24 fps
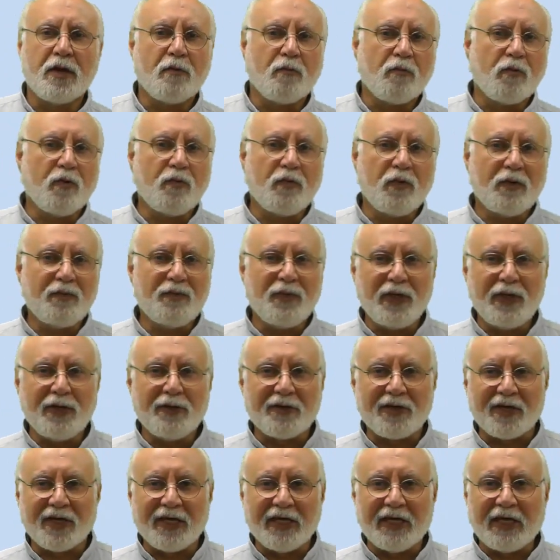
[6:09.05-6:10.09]
We will be
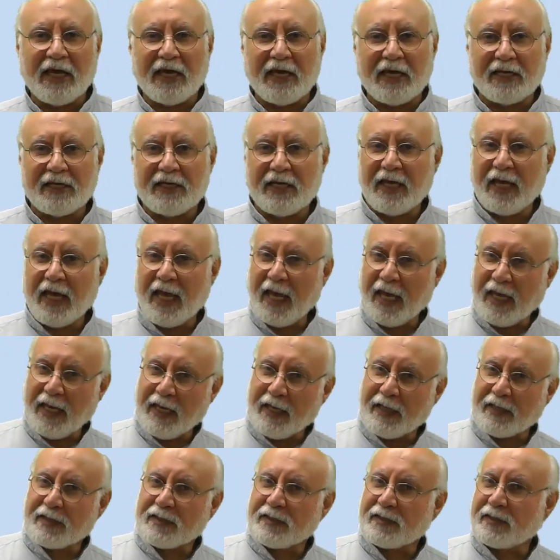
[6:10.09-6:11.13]
looking at
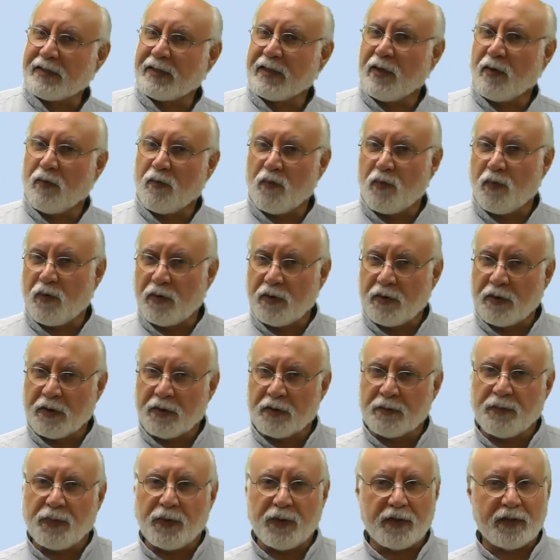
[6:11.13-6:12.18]

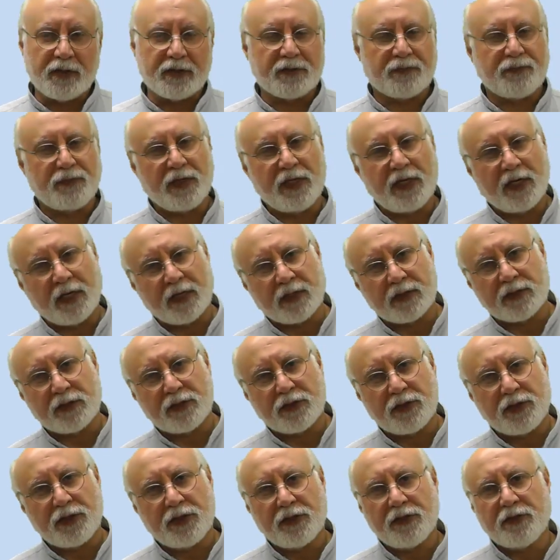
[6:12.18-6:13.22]
ax1 plus
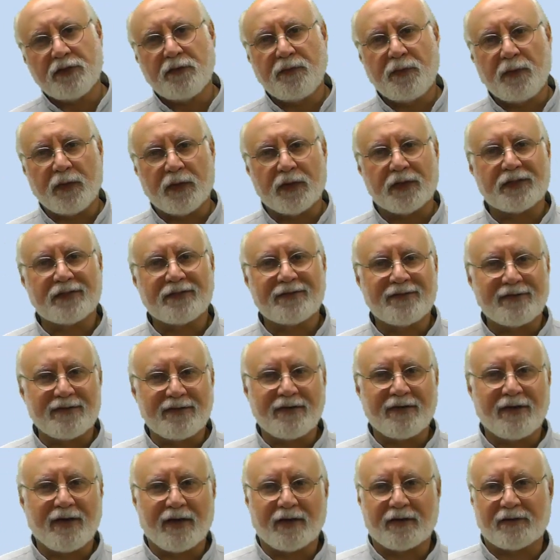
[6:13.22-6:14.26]
bx2 plus
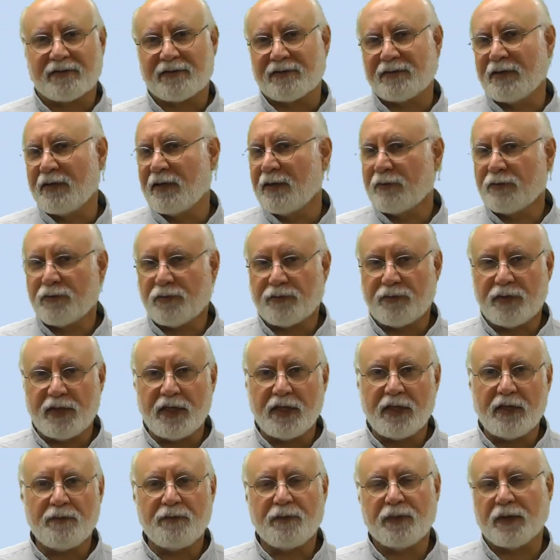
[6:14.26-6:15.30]

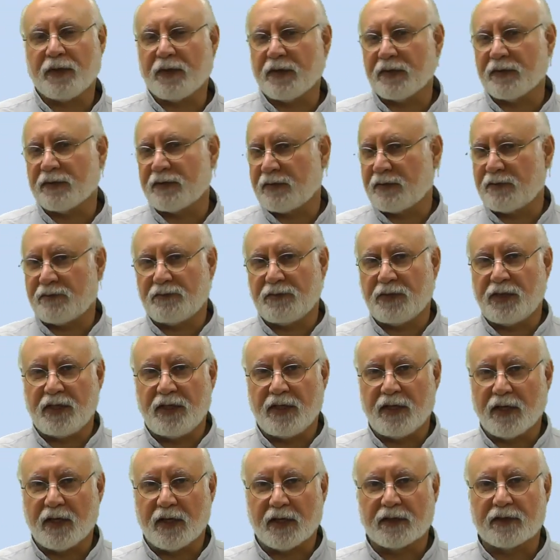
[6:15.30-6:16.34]
cx3 plus
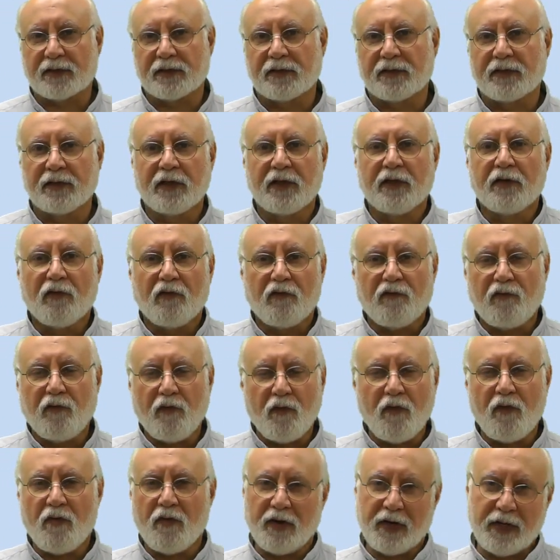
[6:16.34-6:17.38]

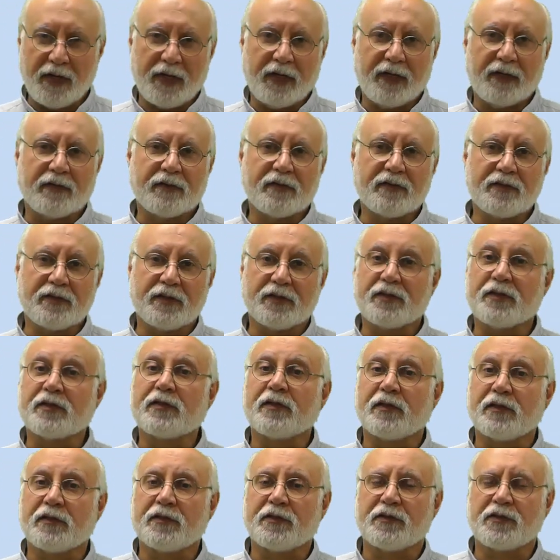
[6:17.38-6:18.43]
dx4 and such and
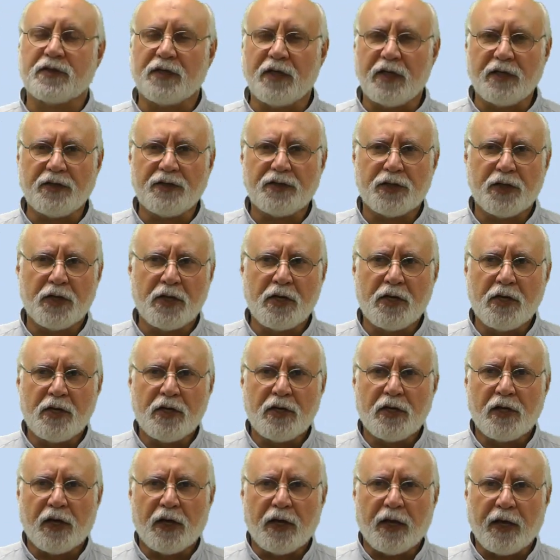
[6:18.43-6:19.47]
such and such,
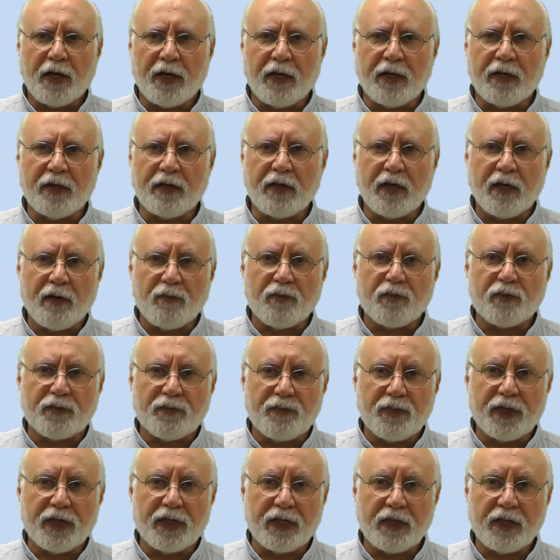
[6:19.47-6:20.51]
and that would
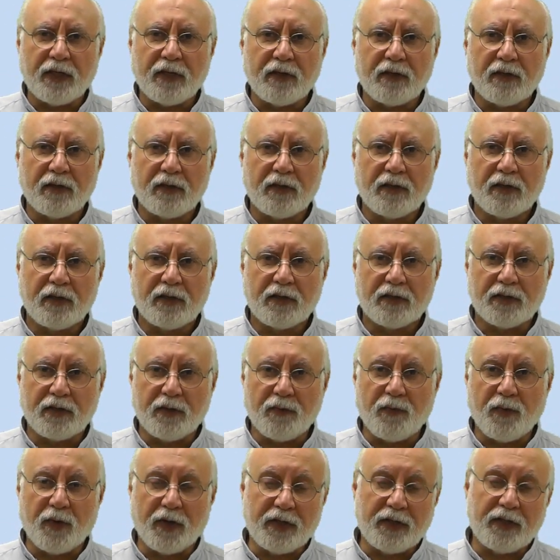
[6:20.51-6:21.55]
be the
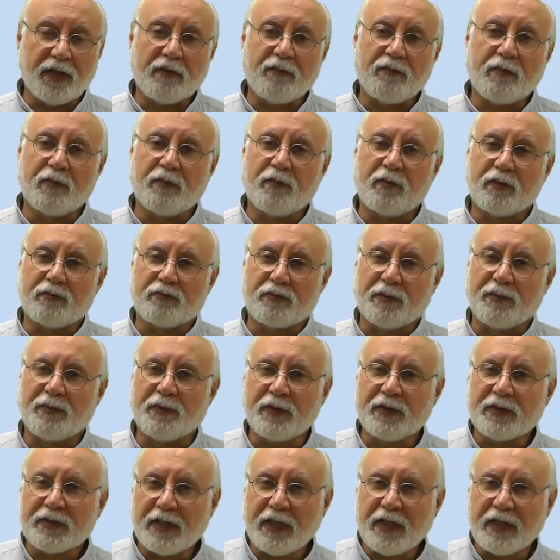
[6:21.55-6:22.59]
way that we will
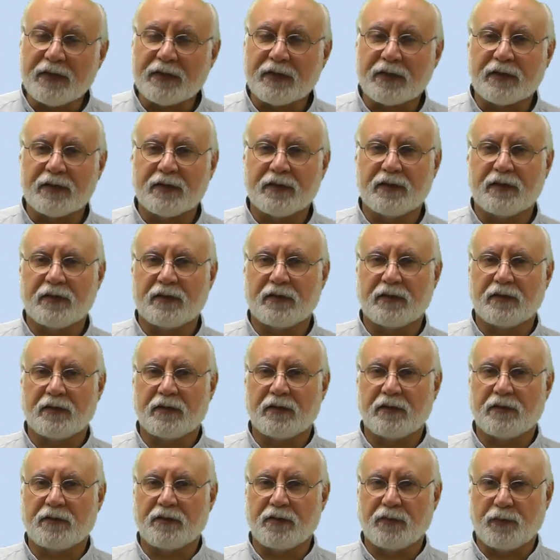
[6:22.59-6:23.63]
represent
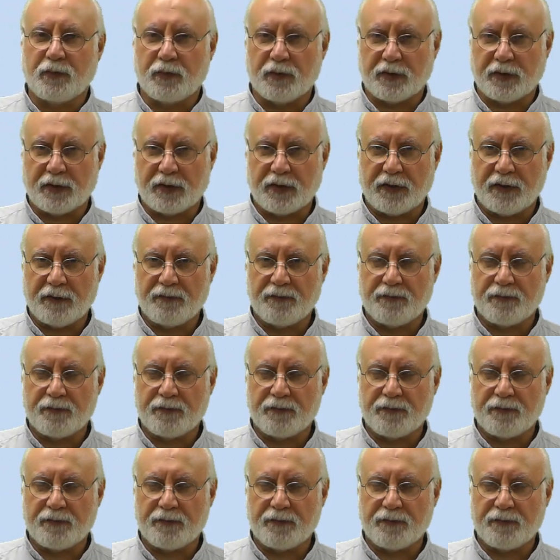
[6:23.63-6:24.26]
the work.